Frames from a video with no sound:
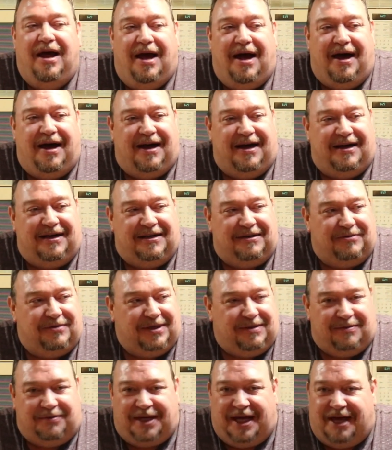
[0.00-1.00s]

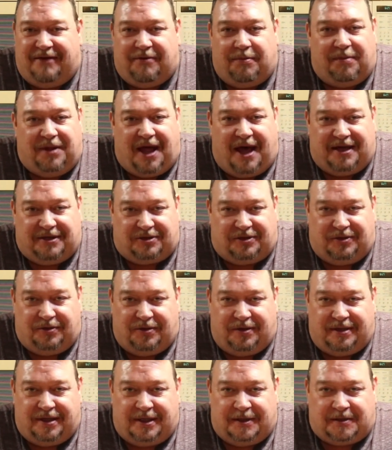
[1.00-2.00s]
We have a blast
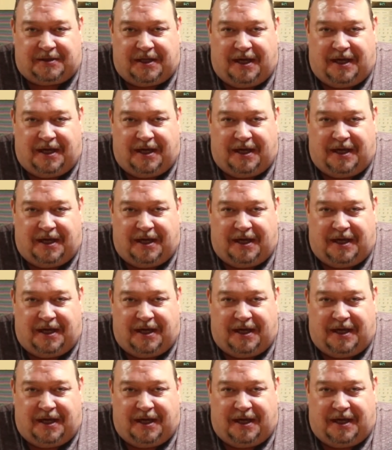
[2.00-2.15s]
doing this.